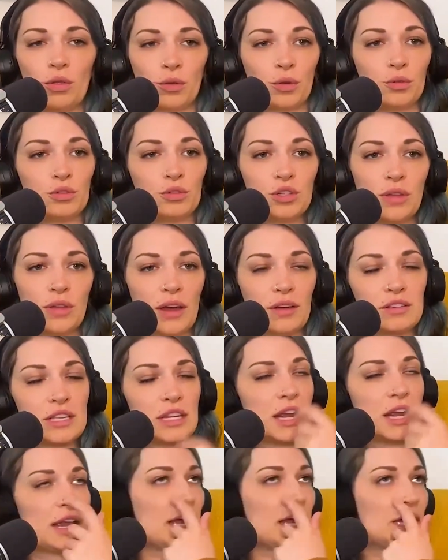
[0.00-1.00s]
through
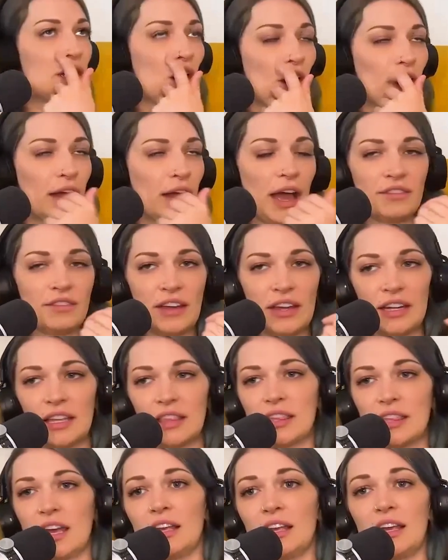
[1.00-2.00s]
2008 and not have
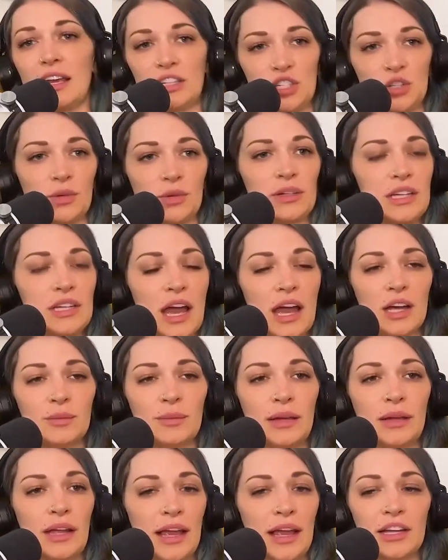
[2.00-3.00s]
anything, get to
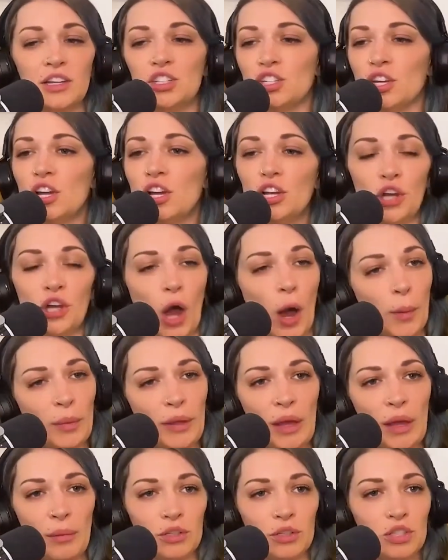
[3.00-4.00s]
retirement age, not
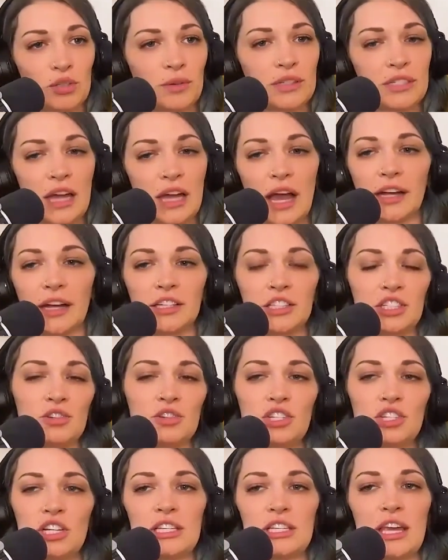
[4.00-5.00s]
be able to retire. And
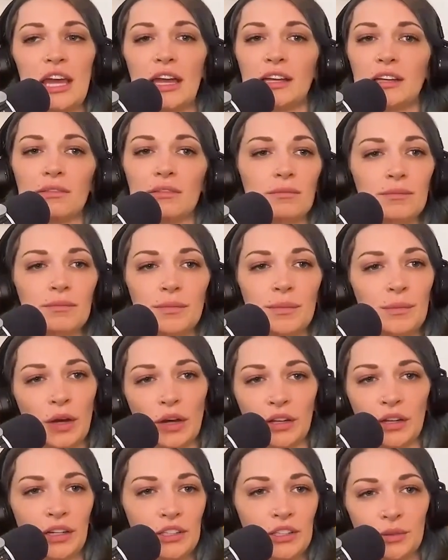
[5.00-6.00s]
she was just like, I'm not going